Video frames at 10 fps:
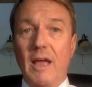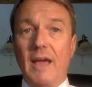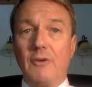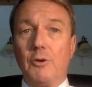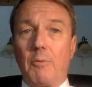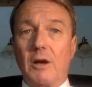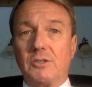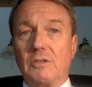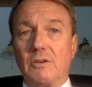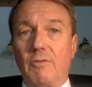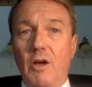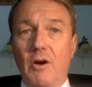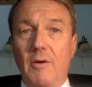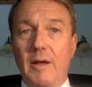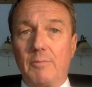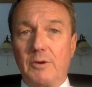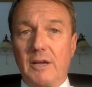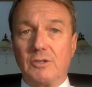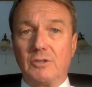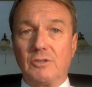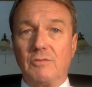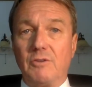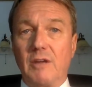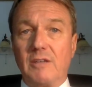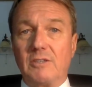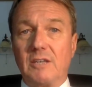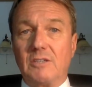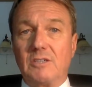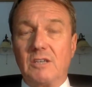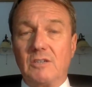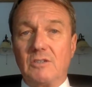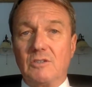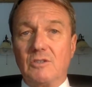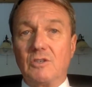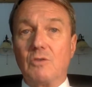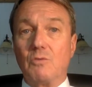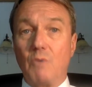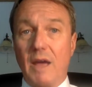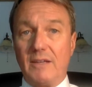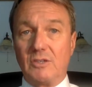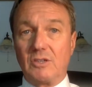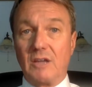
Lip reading: and due process of law and protections of United States citizens' rights